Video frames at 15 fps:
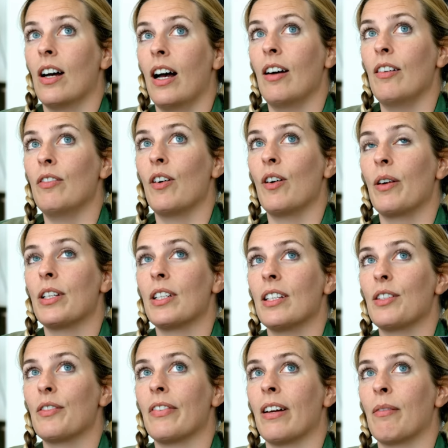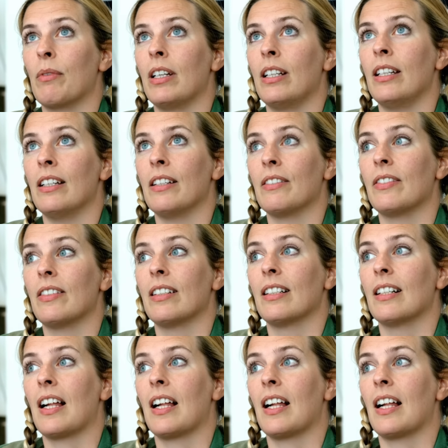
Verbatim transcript: How far away do his family live?